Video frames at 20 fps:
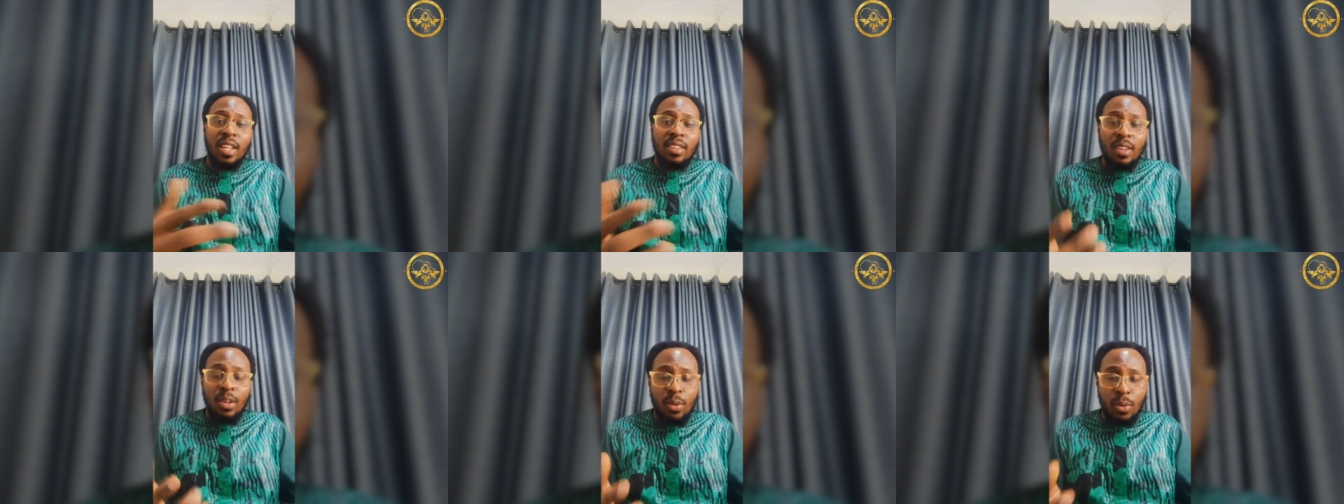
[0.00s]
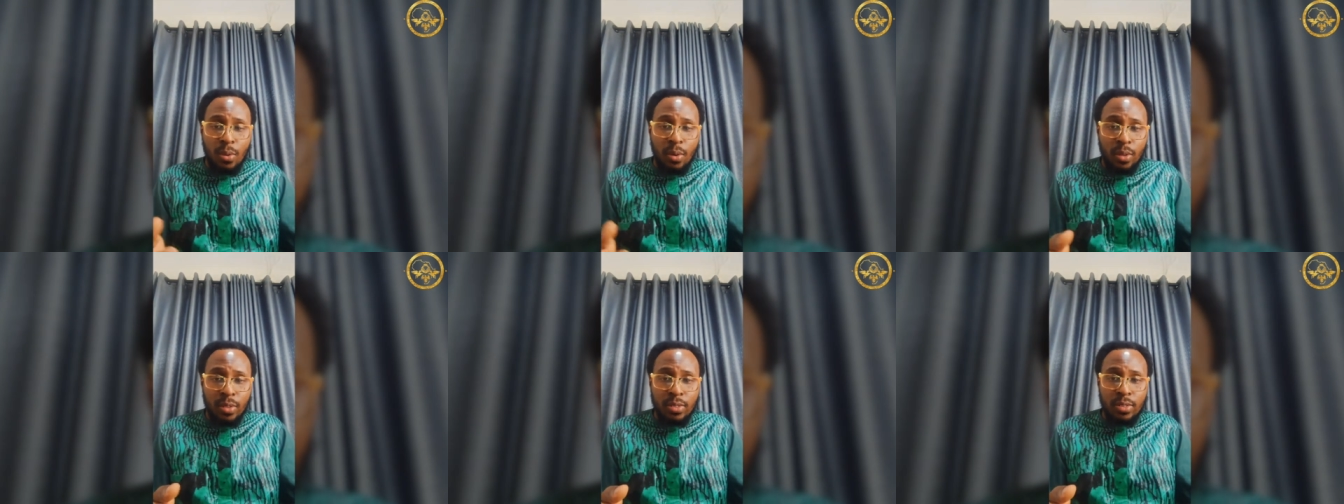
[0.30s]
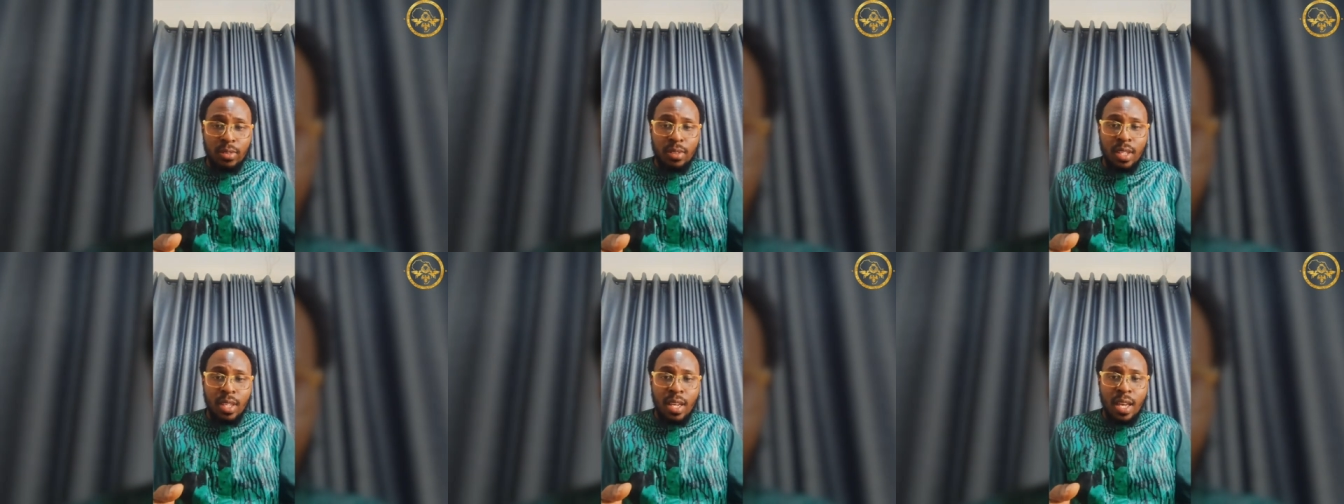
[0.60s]
a
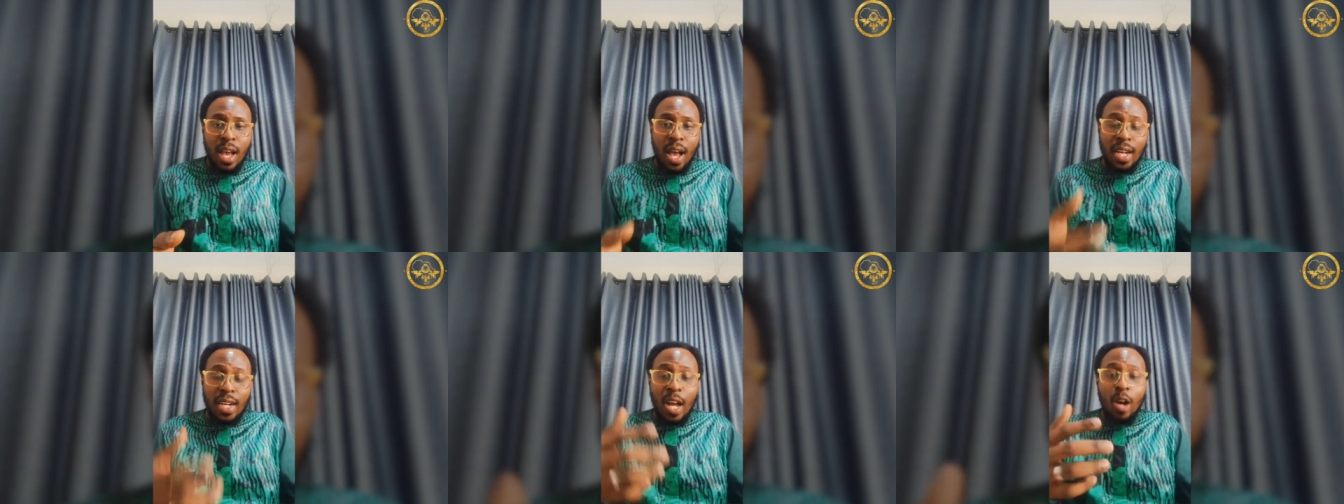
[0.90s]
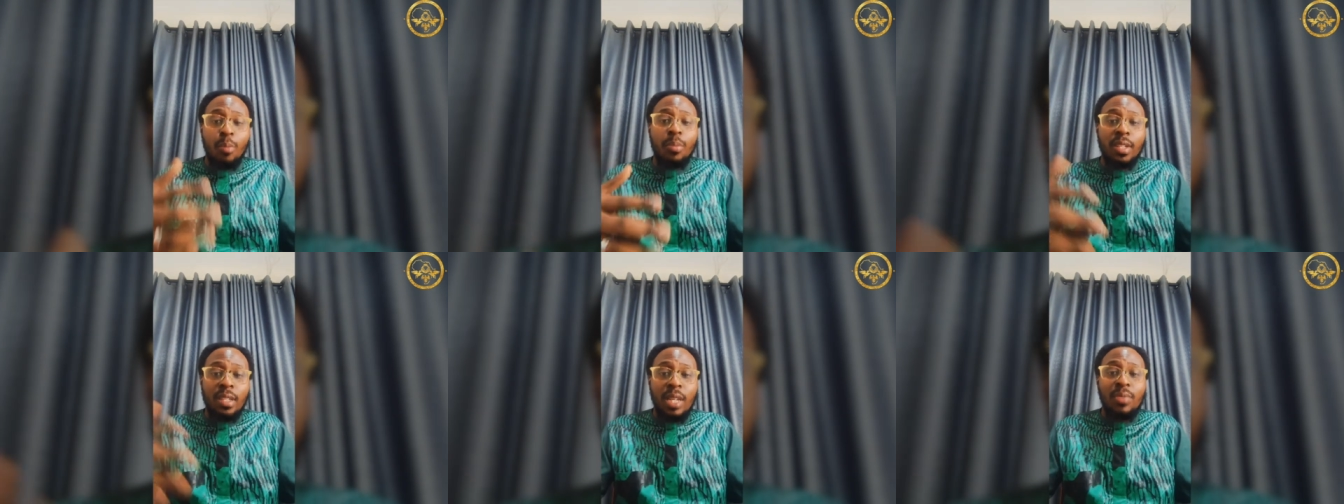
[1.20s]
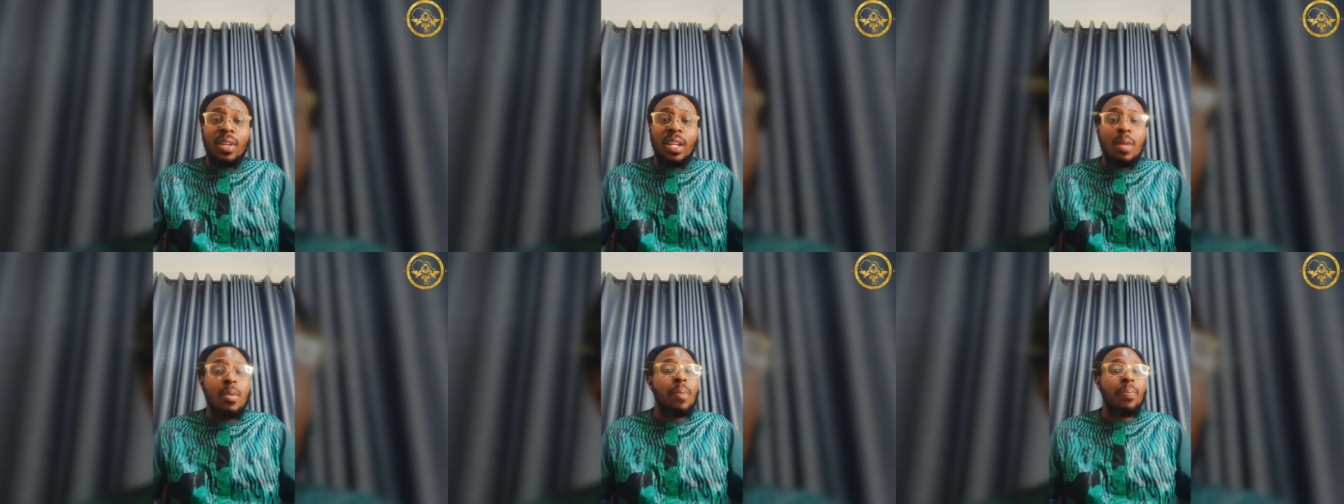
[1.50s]
course, and I'll be
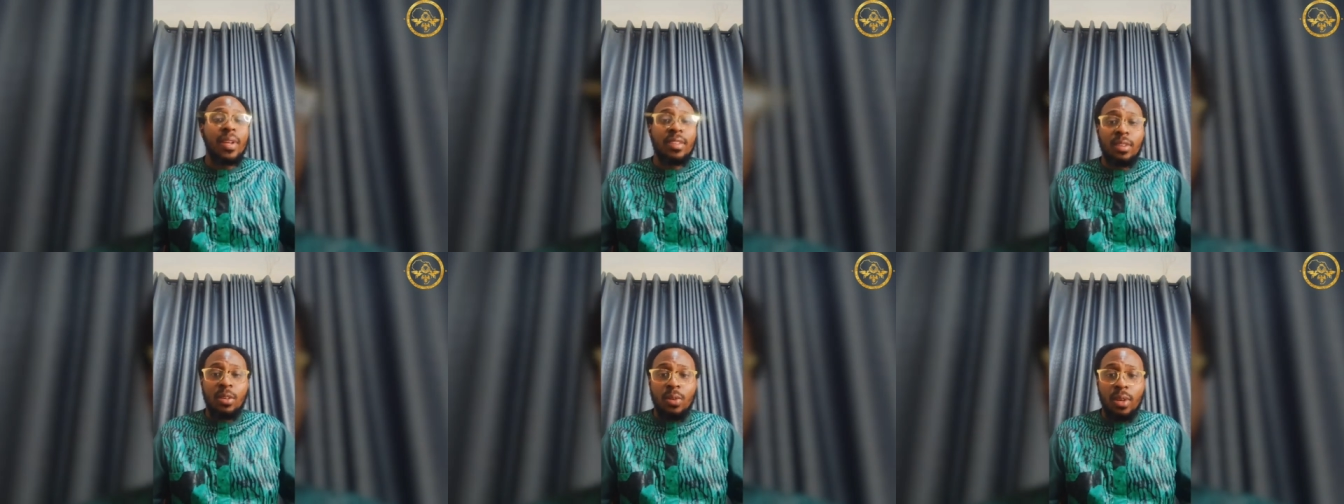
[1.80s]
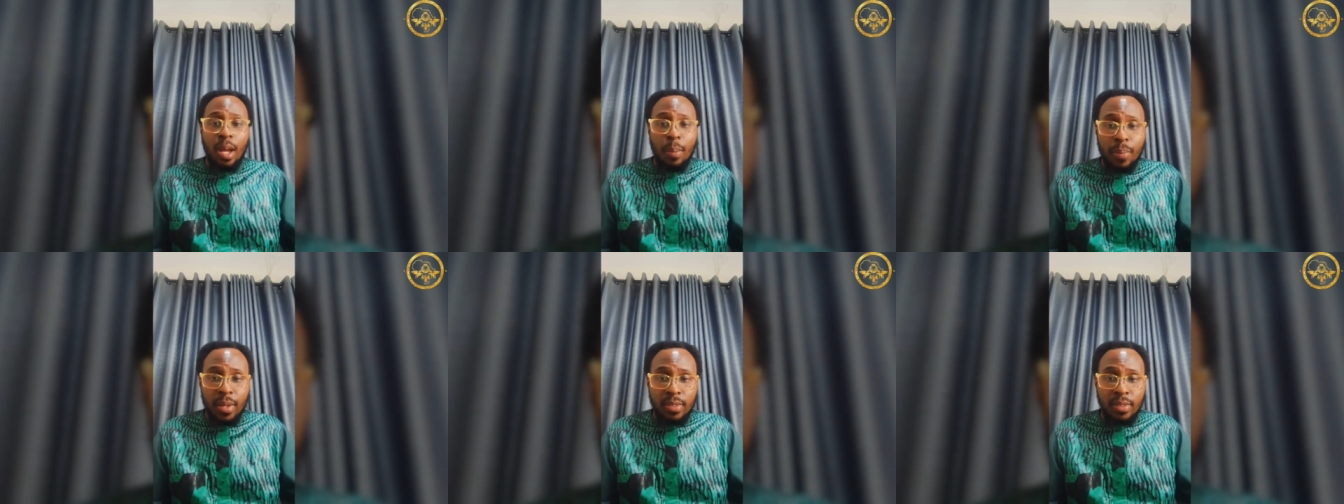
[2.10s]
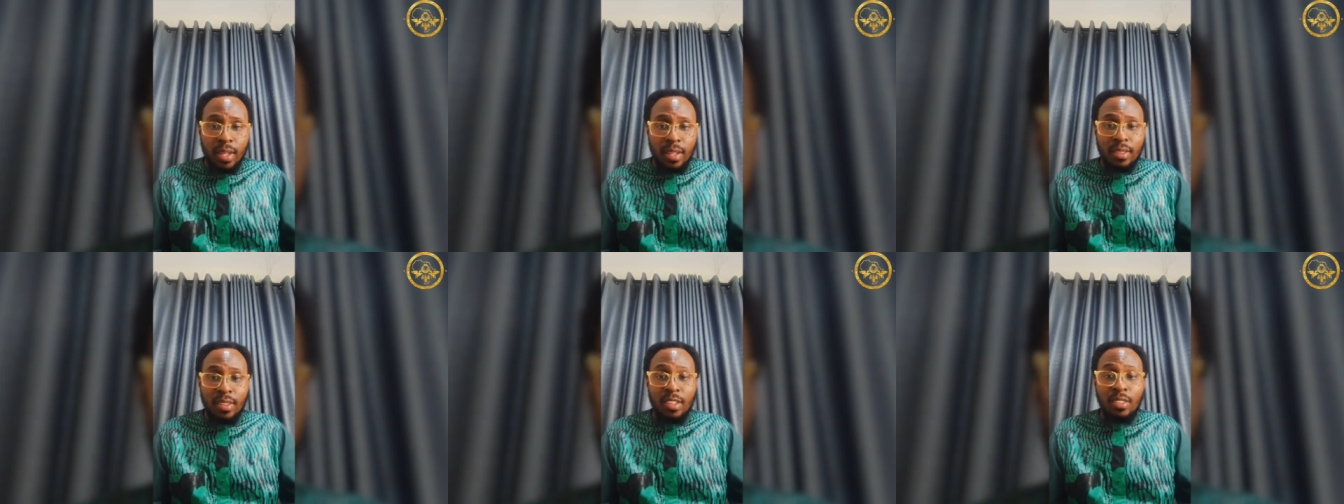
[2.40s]
giving him a particular
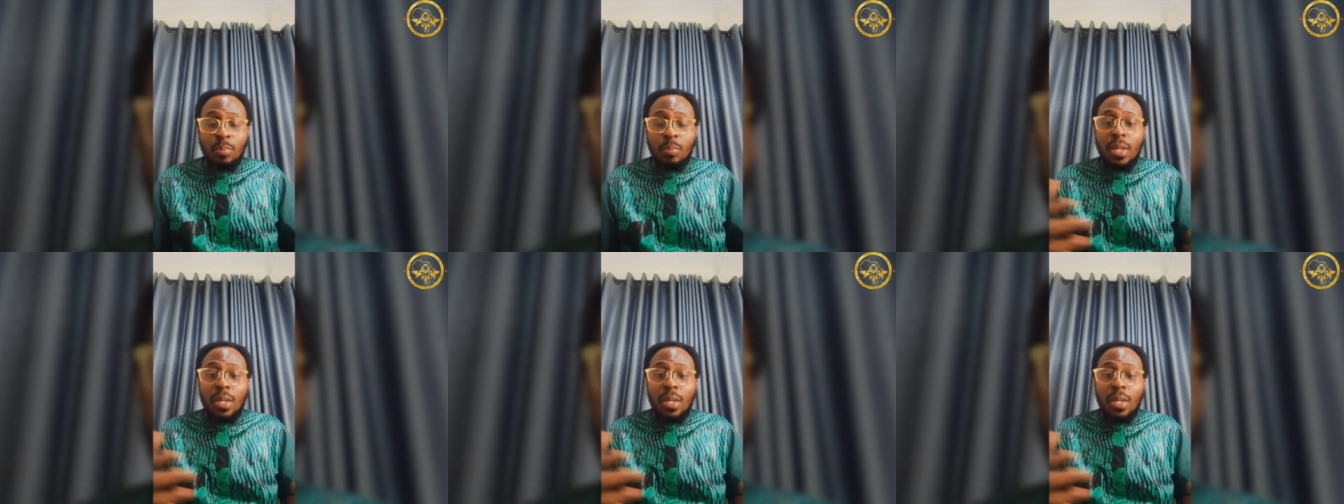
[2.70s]
percentage.